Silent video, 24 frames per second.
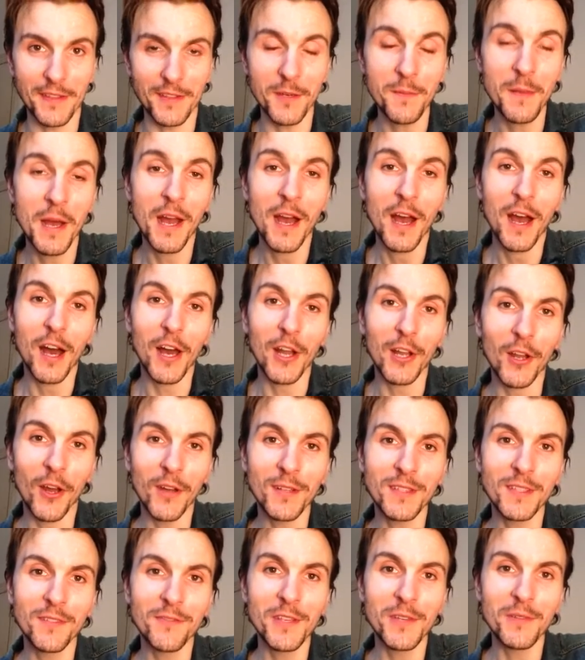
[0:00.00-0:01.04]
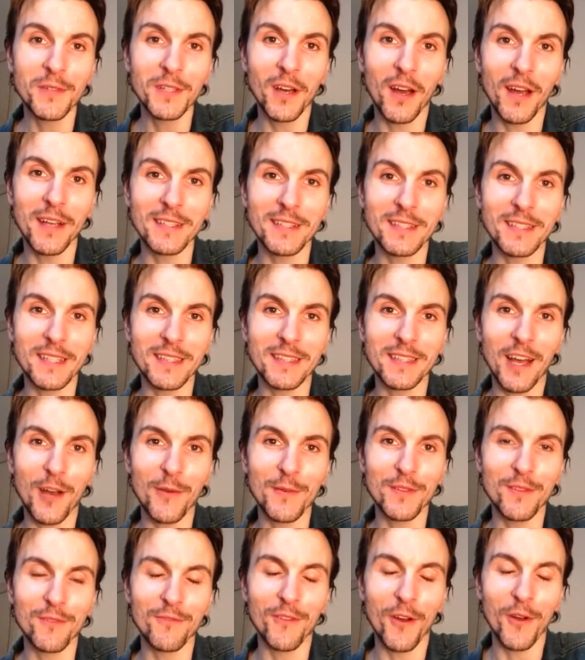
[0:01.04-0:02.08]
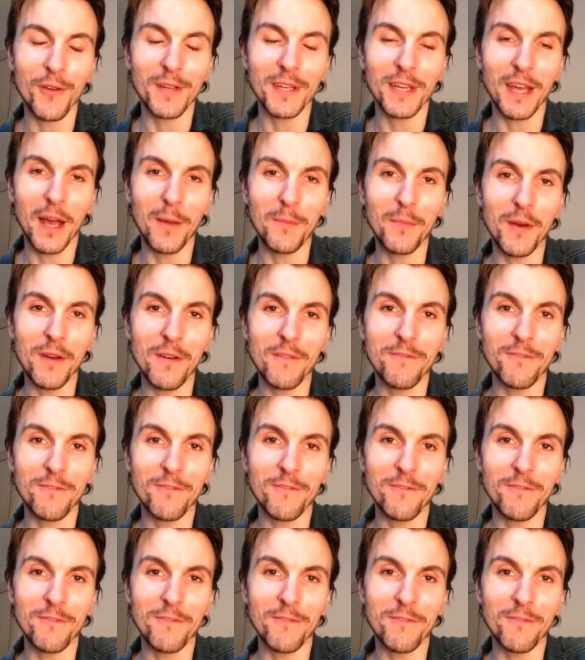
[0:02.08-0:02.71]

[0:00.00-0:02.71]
them. A lot of you guys did that with the vocab